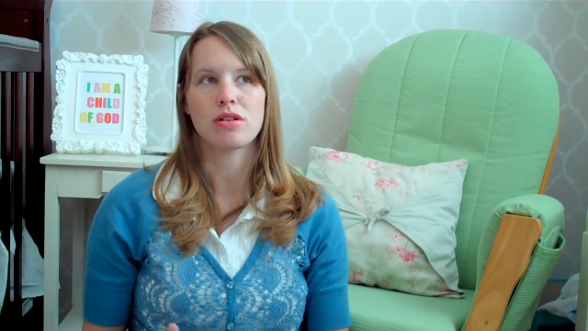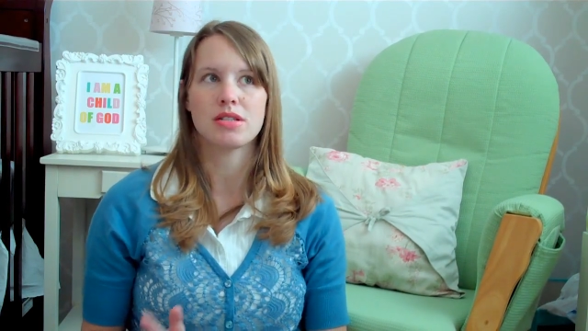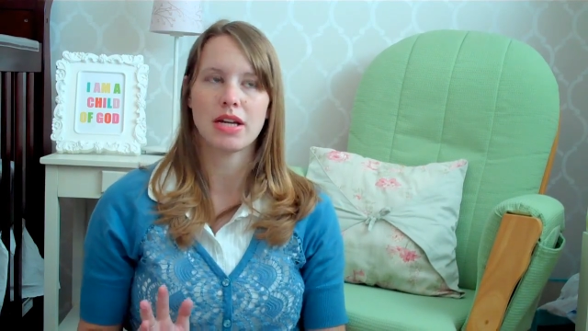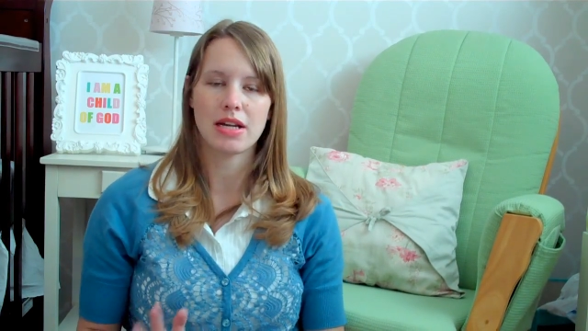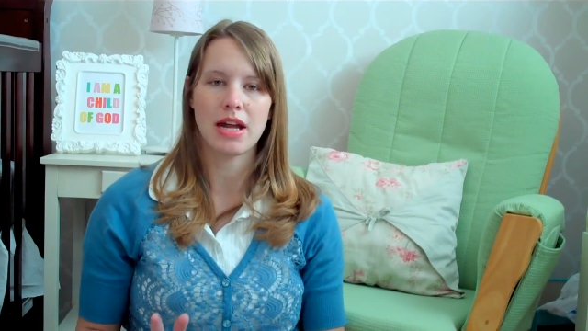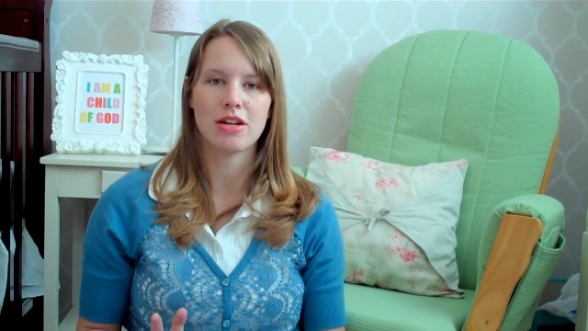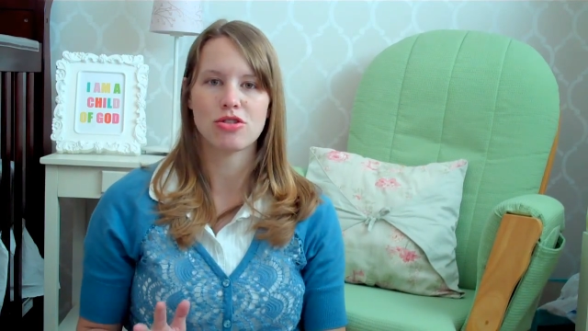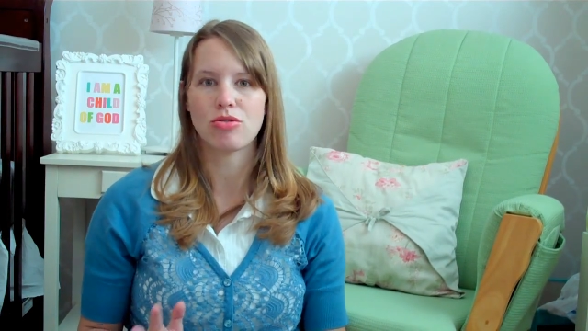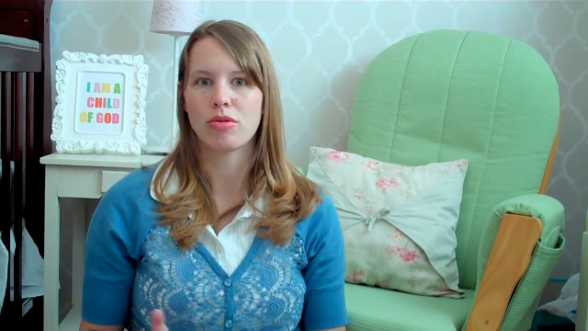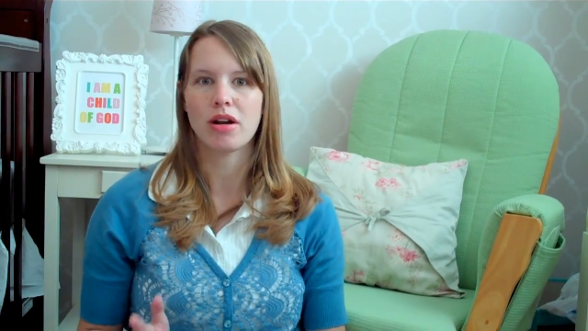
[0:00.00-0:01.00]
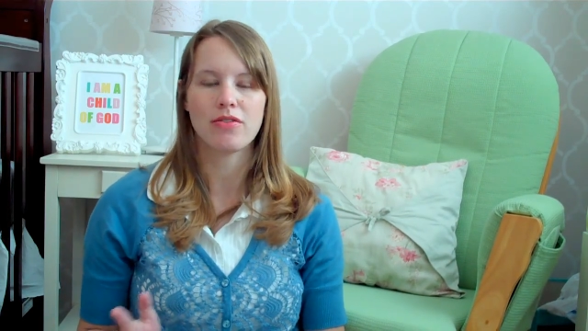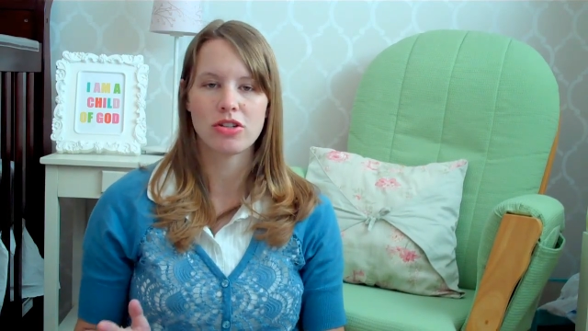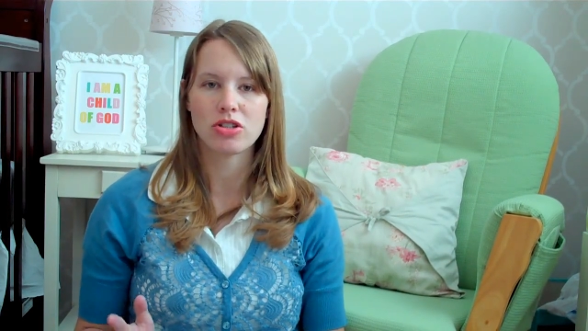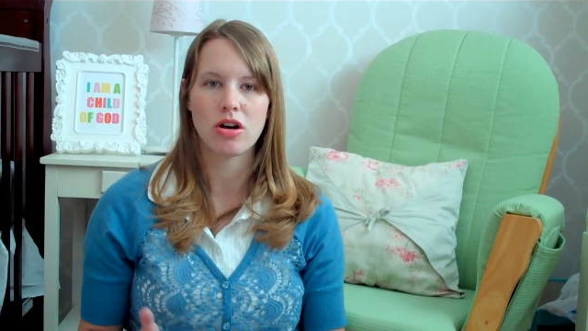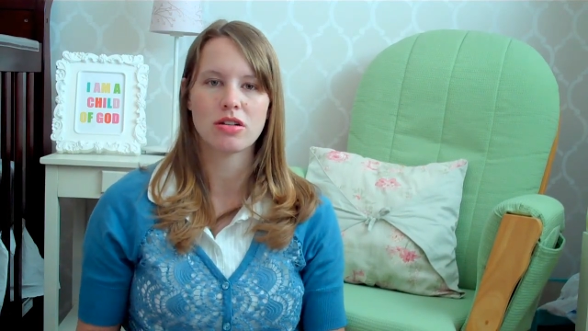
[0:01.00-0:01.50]
secondhand store, whatever
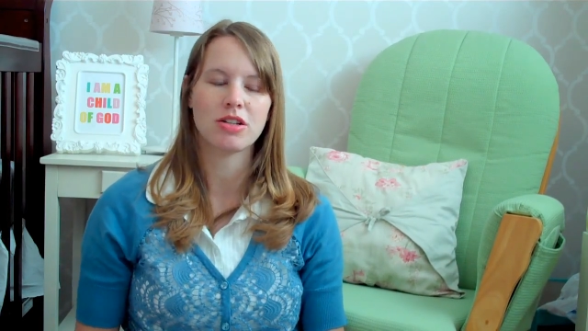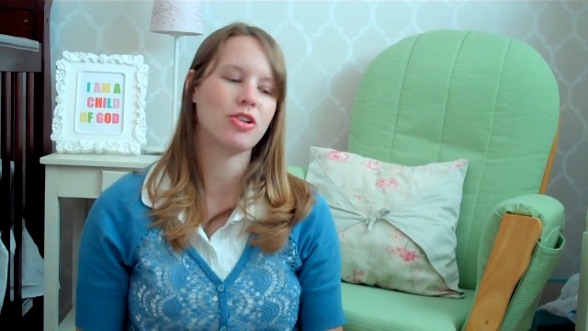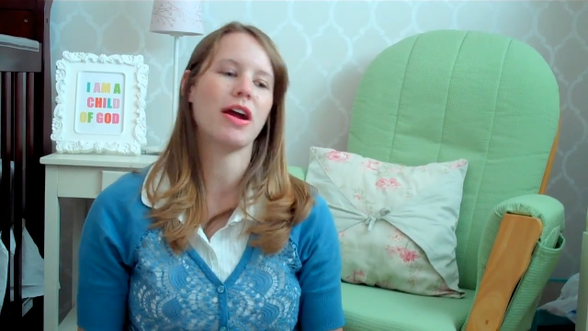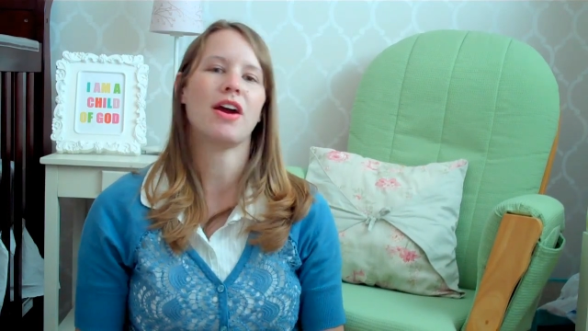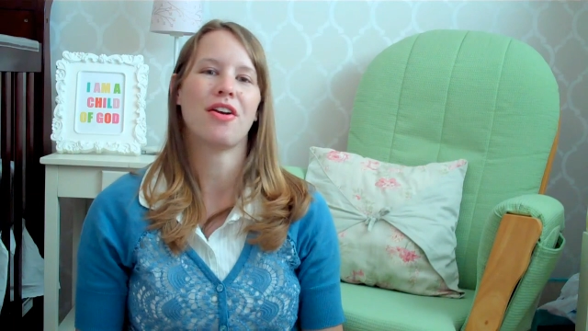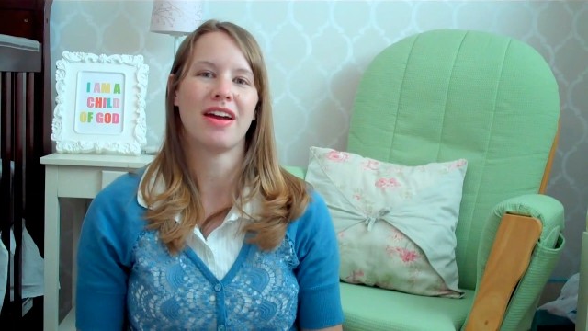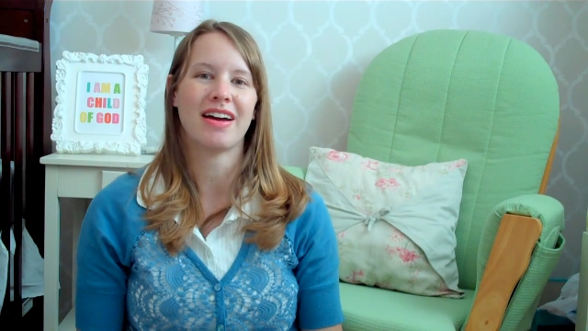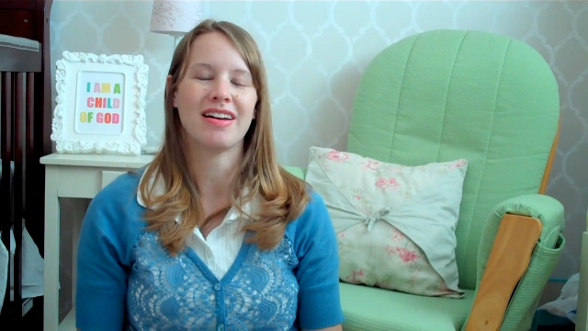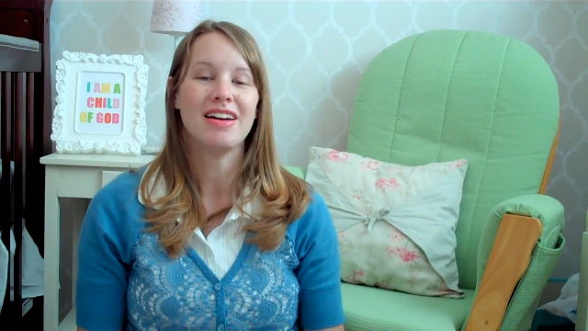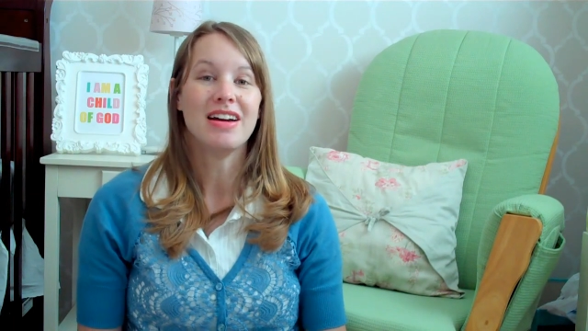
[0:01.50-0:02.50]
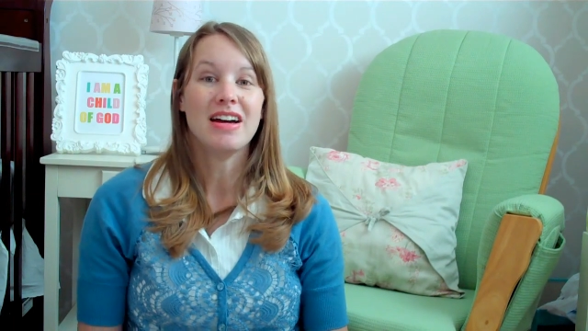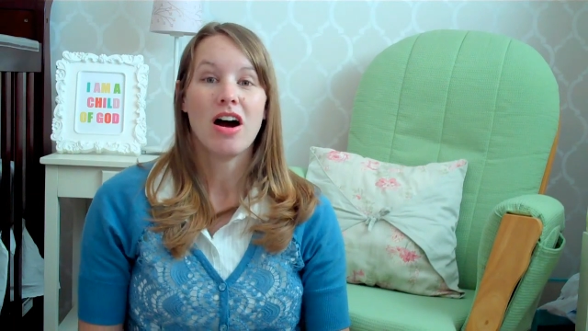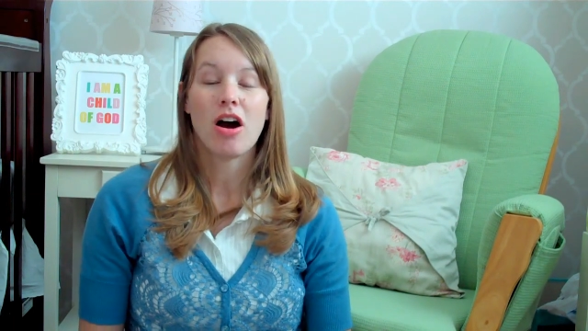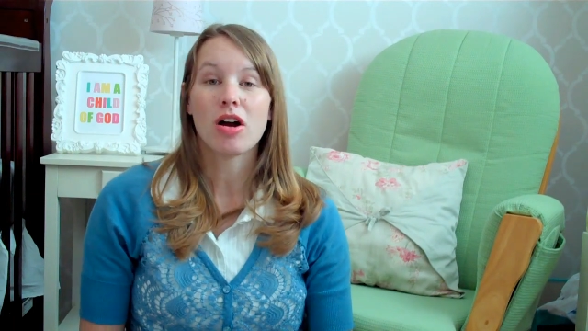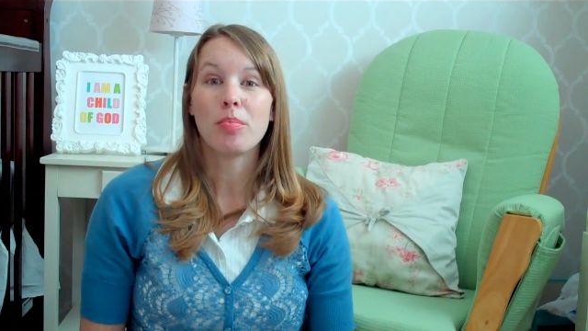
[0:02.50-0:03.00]
it's called in your area,
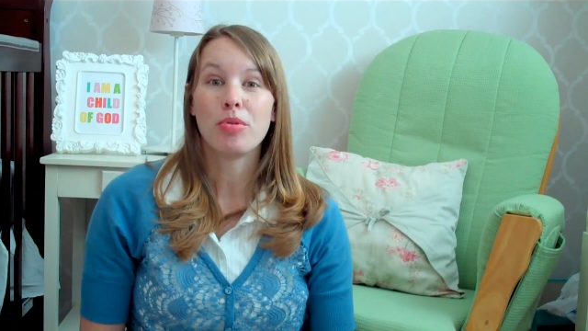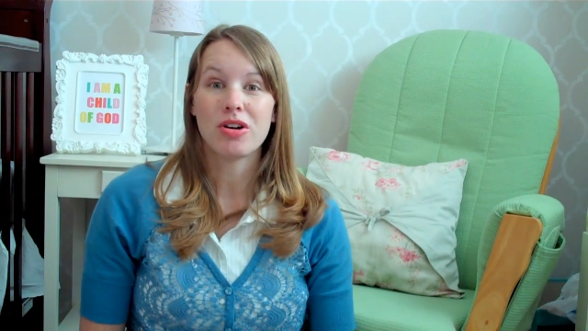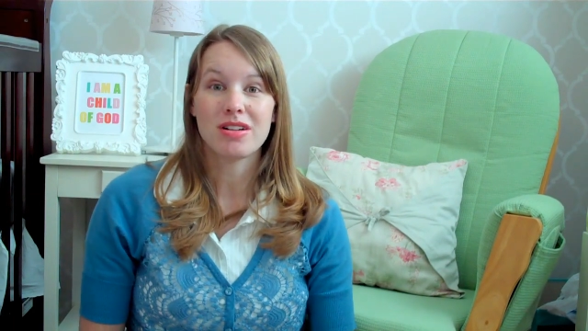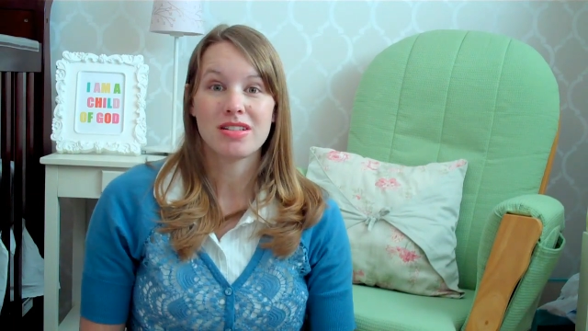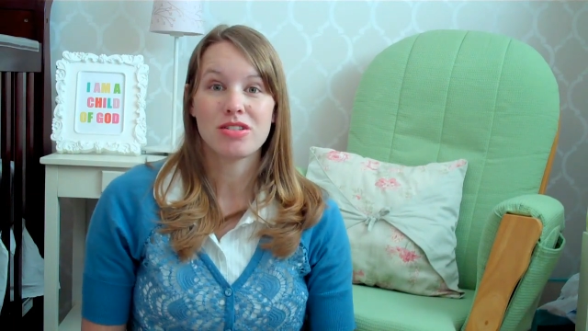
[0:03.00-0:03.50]
are books.